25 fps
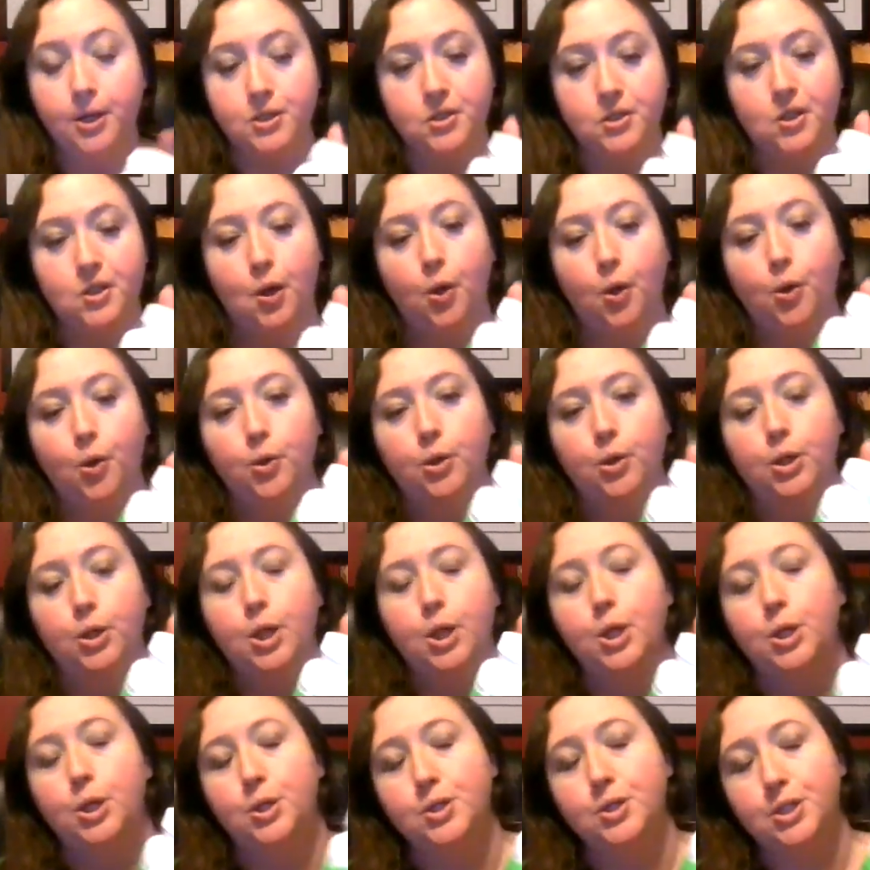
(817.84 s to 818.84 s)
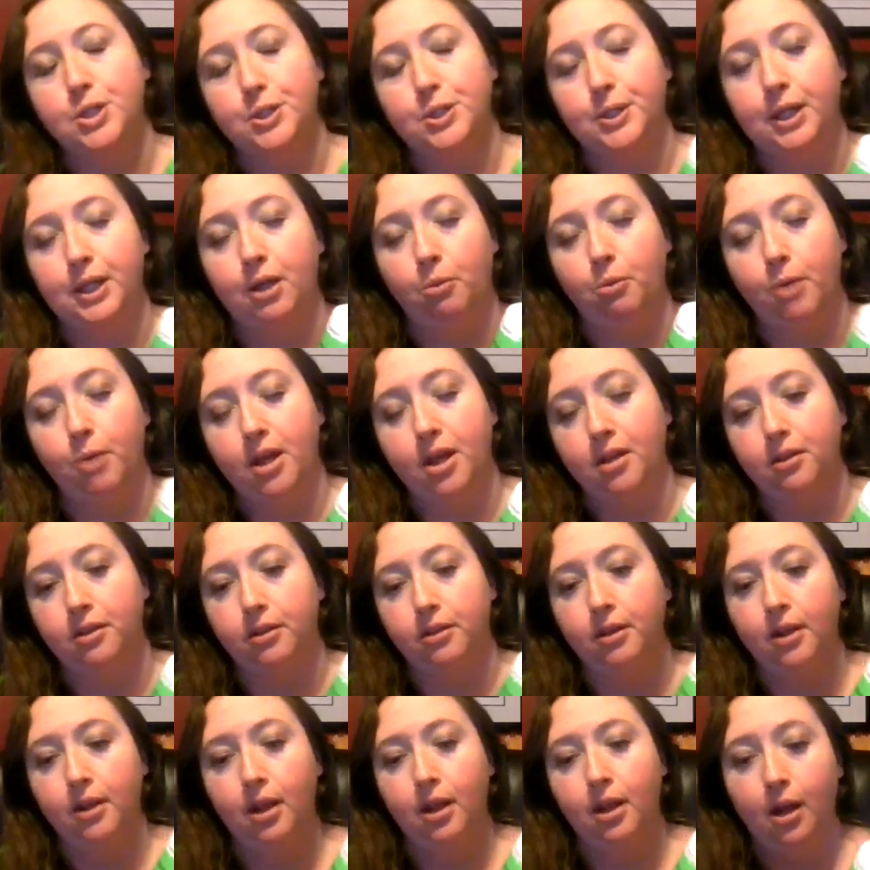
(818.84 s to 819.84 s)
So you're dealing with
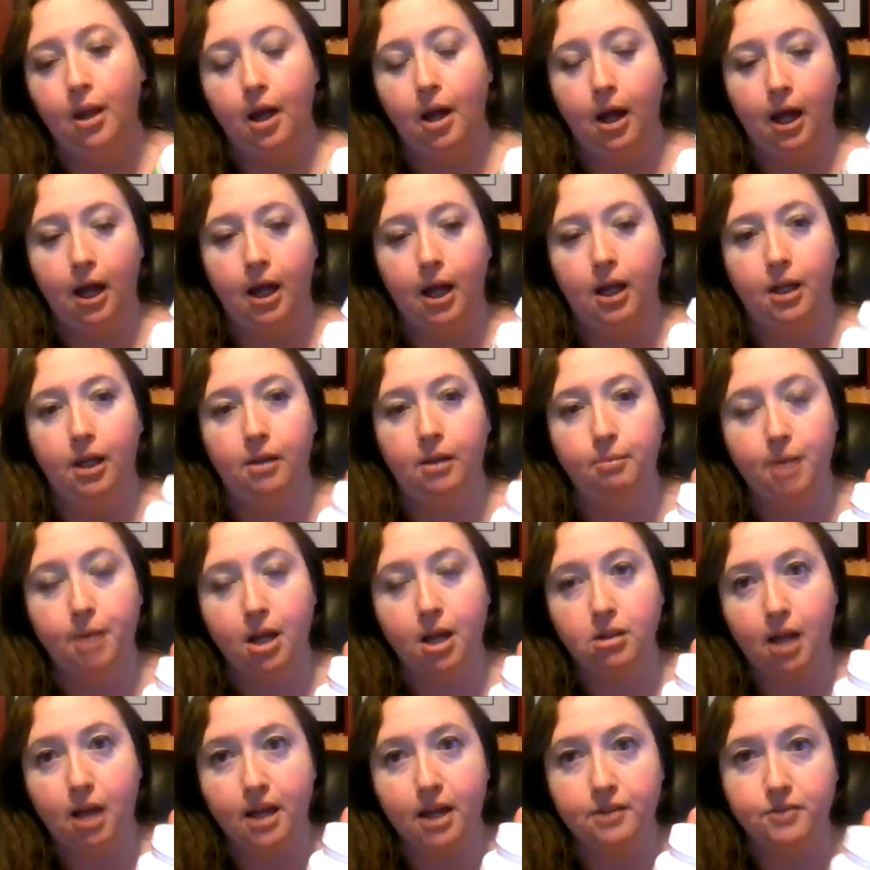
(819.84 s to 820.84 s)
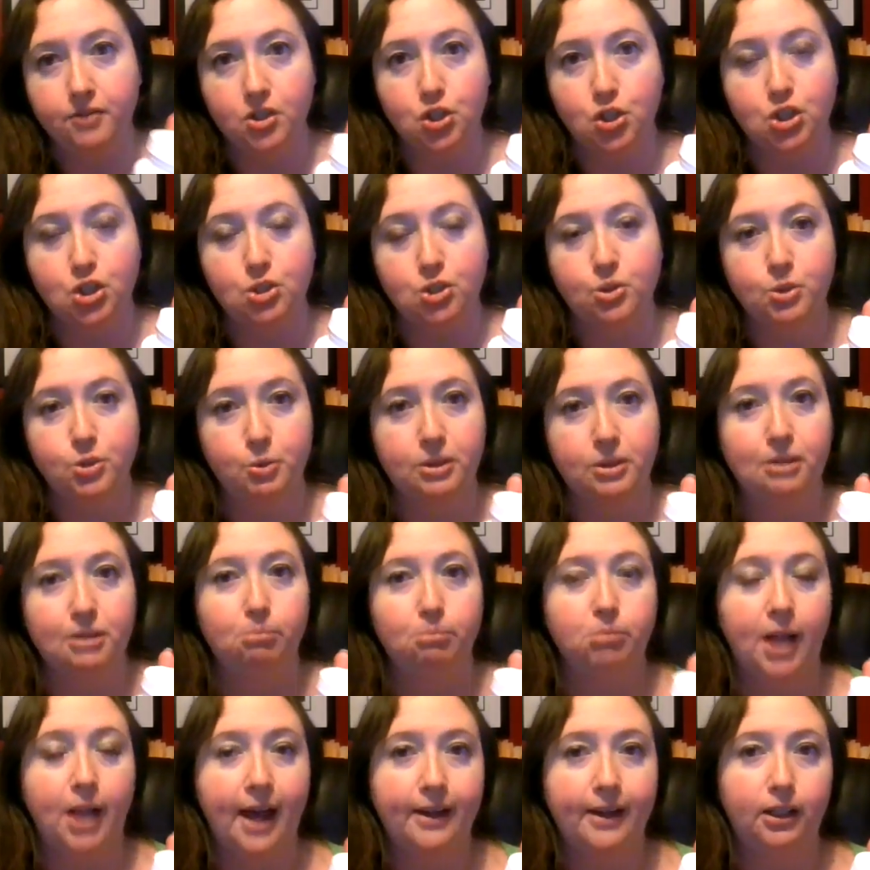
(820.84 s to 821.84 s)
a lot of issues with the
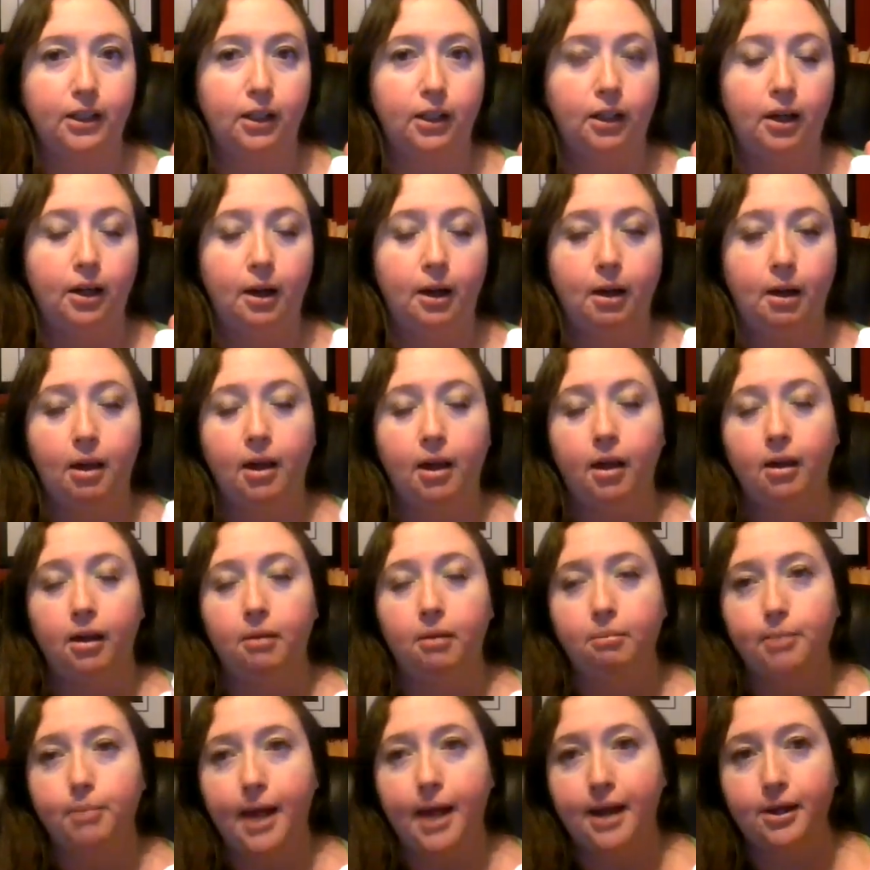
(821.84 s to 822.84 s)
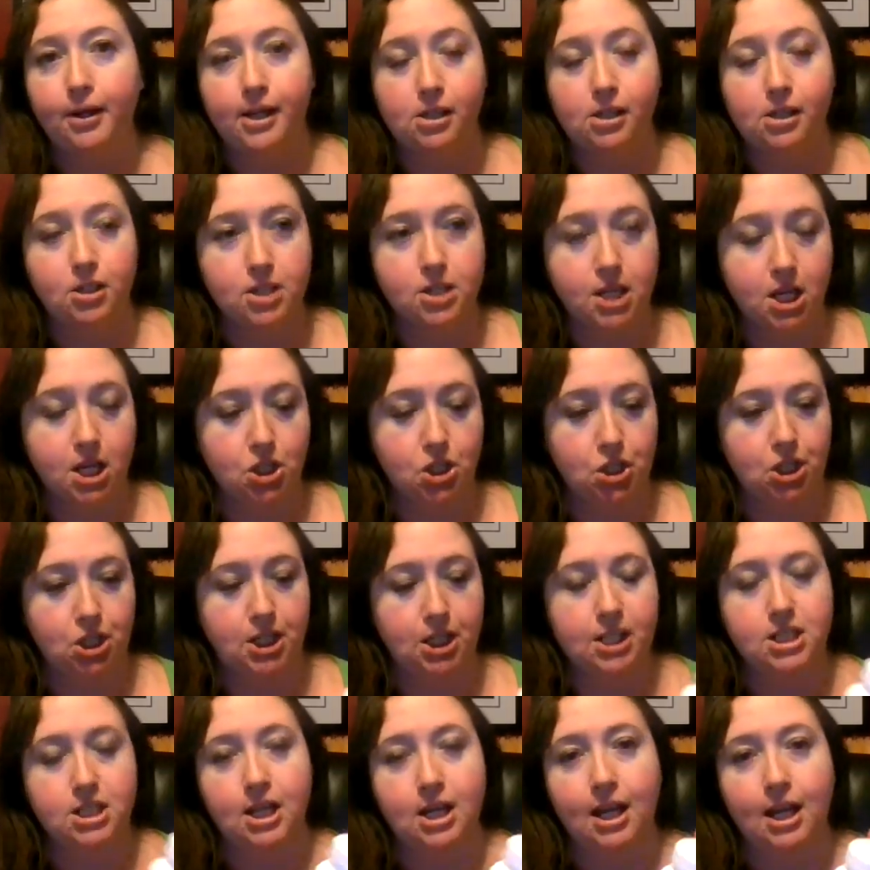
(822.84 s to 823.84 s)
bladder, bladder irritation
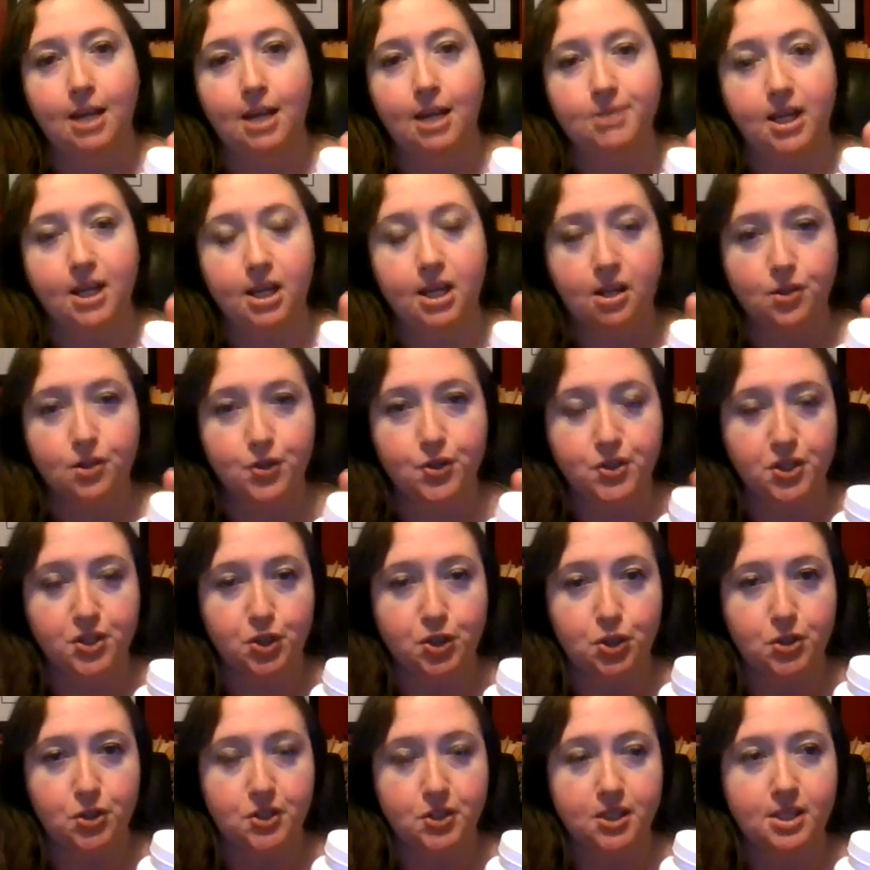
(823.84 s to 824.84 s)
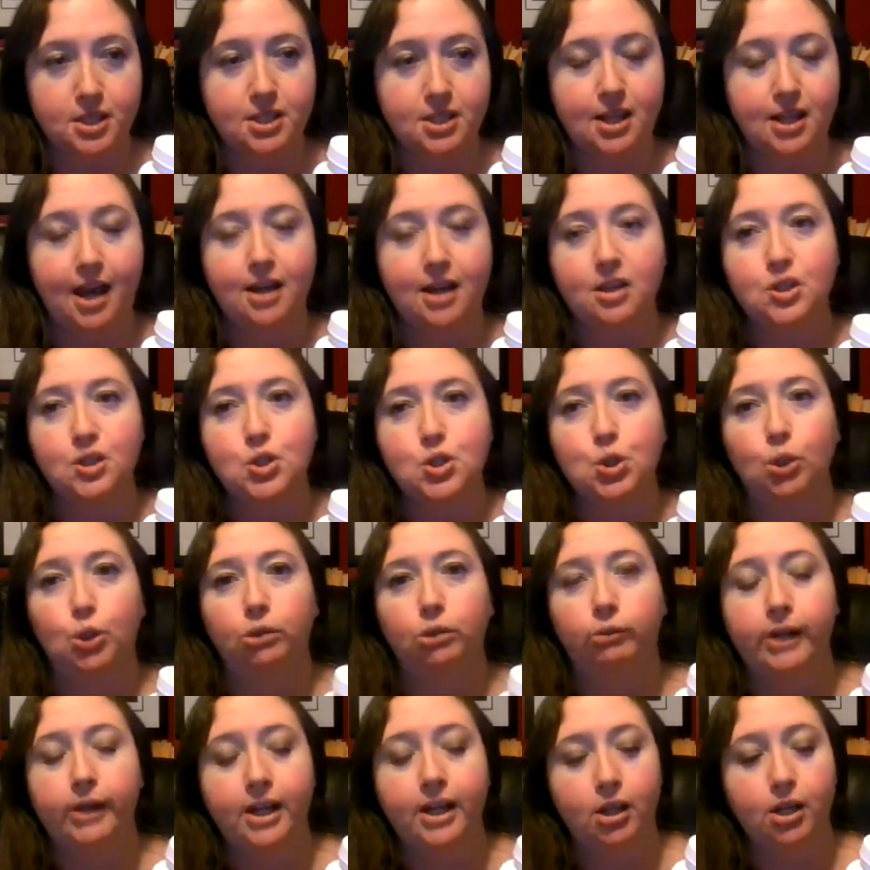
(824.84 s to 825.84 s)
at times, like interstitial cystitis
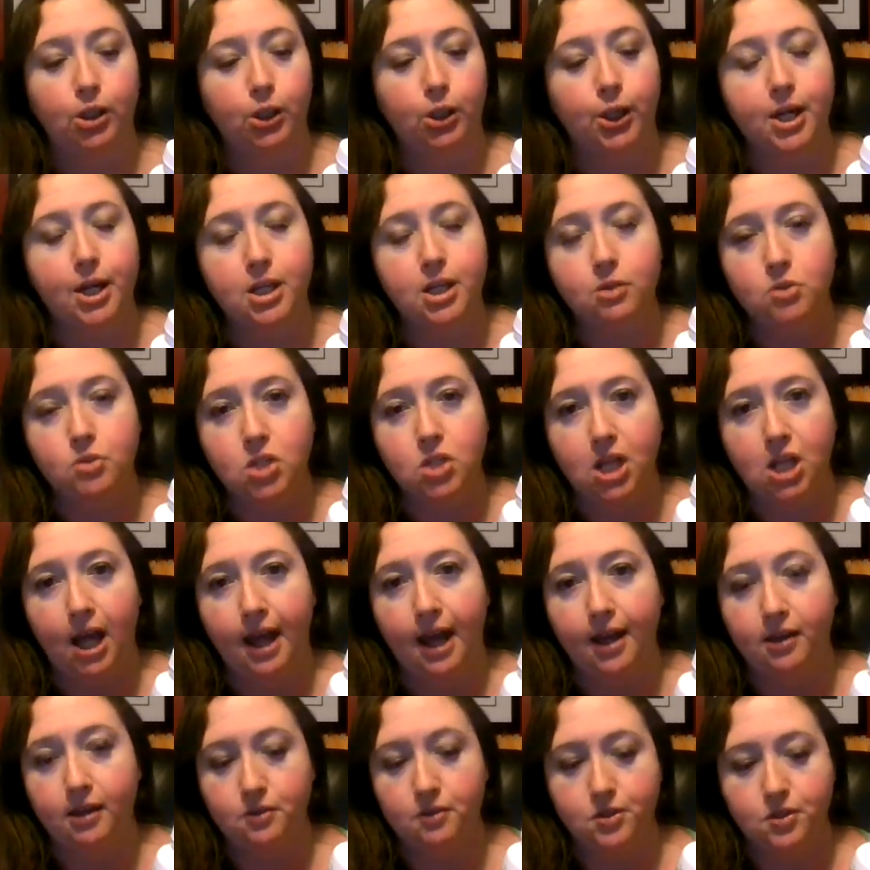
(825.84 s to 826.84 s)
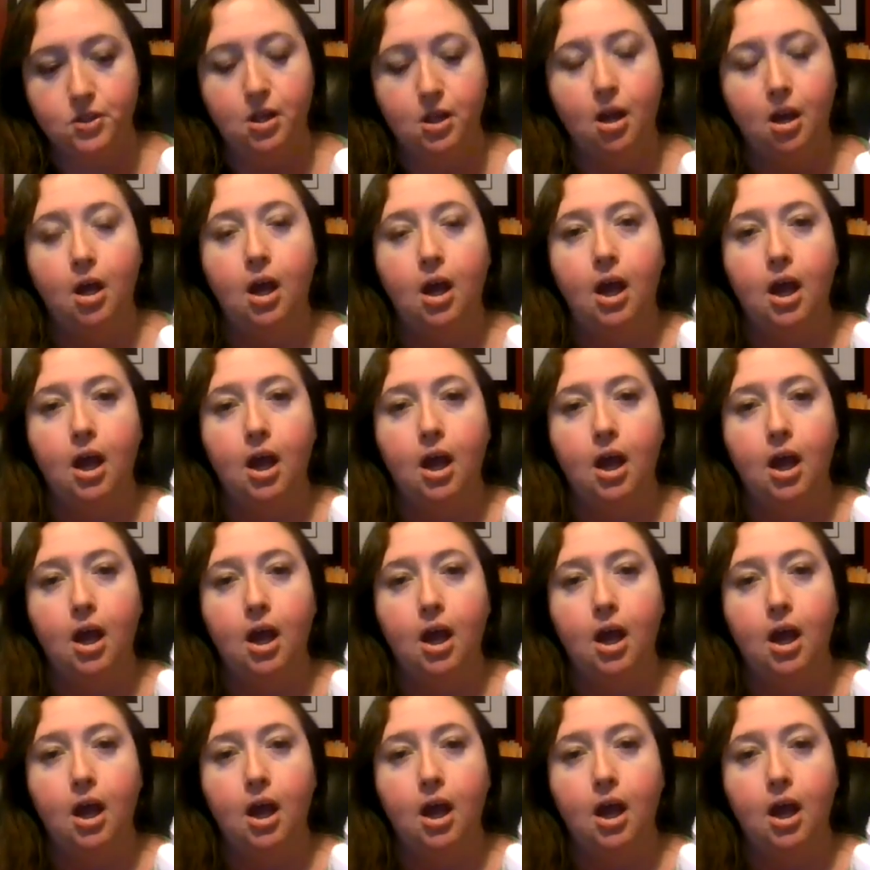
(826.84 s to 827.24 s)
or reoccurring UTIs.